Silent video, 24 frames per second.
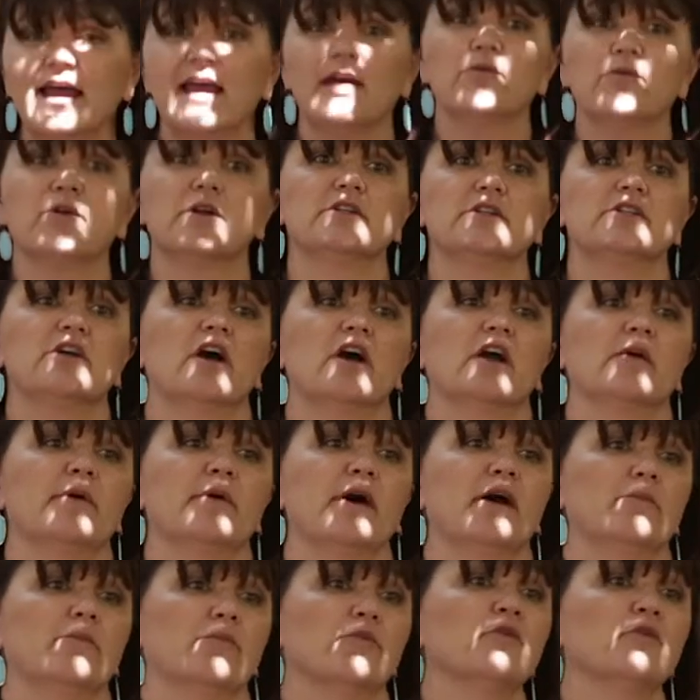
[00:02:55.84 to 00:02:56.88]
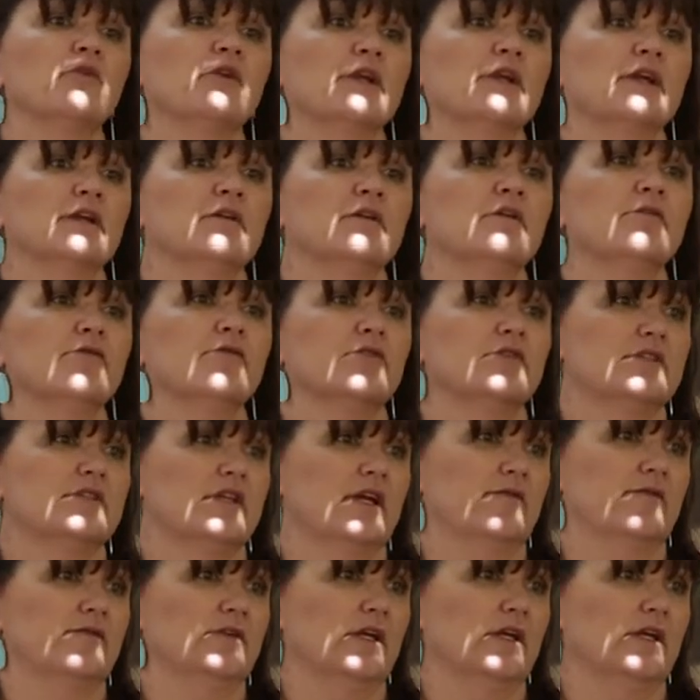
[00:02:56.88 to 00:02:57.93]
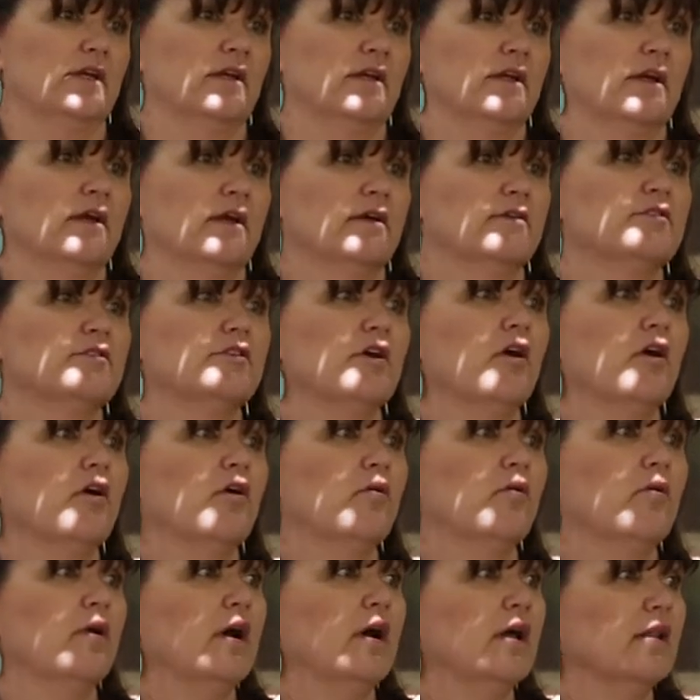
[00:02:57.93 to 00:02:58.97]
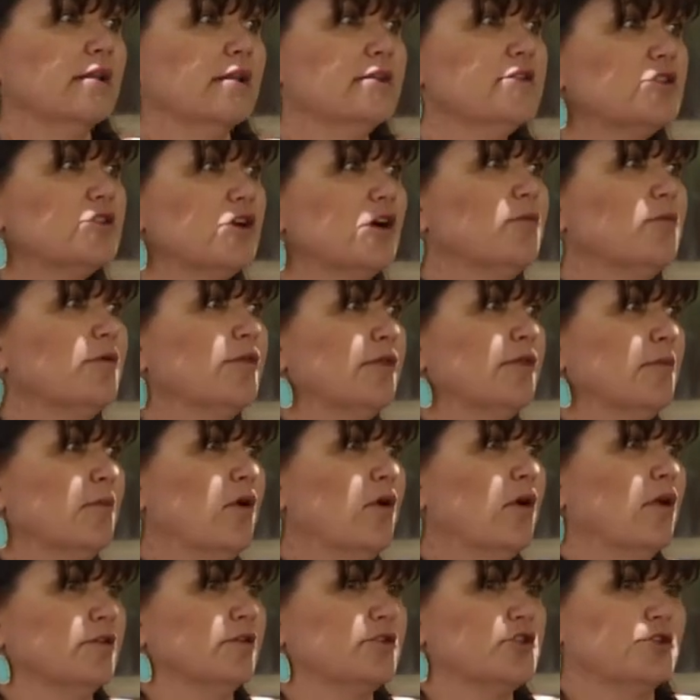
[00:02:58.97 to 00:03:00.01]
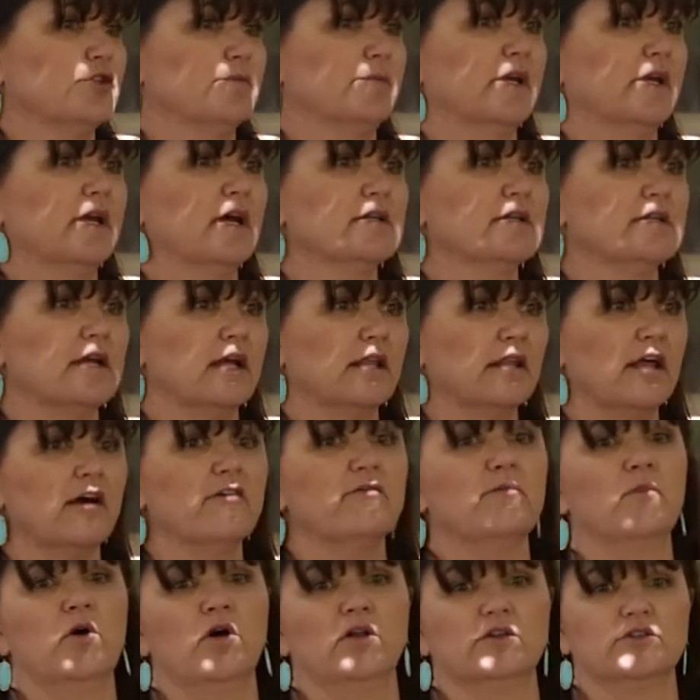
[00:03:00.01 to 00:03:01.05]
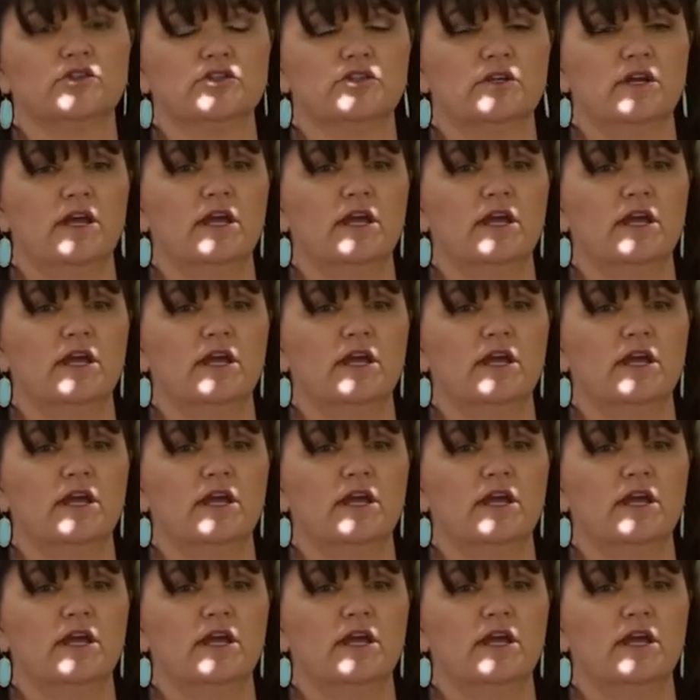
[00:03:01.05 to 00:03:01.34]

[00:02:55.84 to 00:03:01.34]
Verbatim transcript: And we're going to talk about pruning for safety. So let's start with the mulch because I love mulch.